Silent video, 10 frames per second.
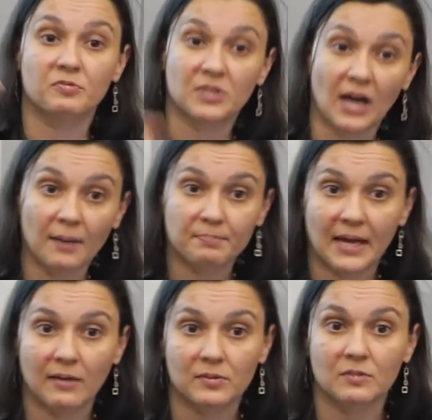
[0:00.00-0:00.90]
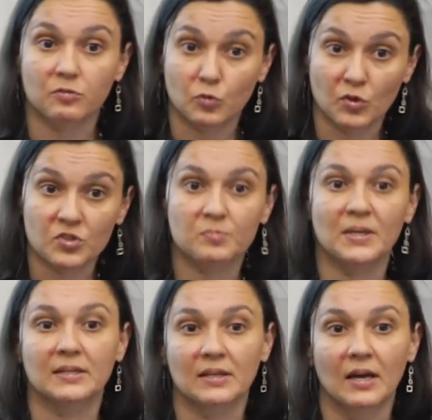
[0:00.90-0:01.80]
of top-down
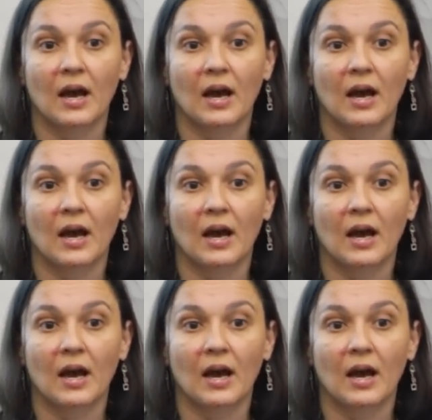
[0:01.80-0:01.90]
enforcement